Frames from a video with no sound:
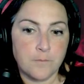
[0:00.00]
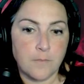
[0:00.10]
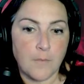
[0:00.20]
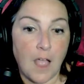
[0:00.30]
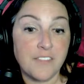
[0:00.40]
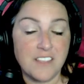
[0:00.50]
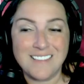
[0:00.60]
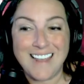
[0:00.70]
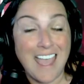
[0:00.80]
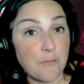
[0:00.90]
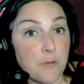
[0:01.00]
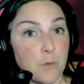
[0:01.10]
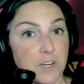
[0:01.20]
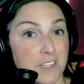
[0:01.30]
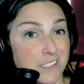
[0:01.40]
I think that everyone
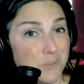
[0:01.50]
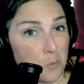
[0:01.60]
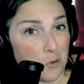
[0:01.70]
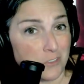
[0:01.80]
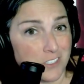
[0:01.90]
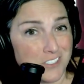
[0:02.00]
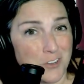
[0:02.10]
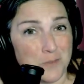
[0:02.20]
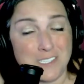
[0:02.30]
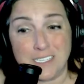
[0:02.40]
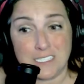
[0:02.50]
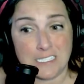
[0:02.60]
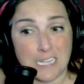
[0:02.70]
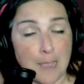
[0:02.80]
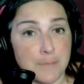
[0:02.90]
in this world deserves to get
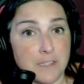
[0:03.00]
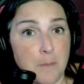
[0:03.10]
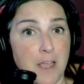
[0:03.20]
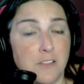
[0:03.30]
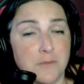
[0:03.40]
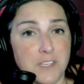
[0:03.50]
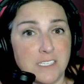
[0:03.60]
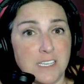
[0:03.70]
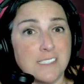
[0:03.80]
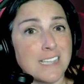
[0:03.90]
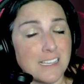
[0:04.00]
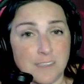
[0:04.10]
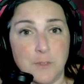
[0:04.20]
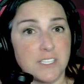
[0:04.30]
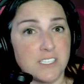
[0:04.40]
slapped in the mouth if they say some
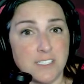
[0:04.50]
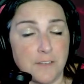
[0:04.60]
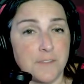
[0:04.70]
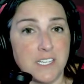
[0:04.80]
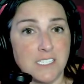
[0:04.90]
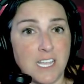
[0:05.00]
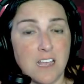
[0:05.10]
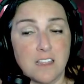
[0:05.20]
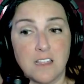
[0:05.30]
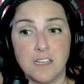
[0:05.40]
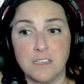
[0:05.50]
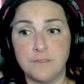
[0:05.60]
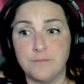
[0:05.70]
of the stuff they say online.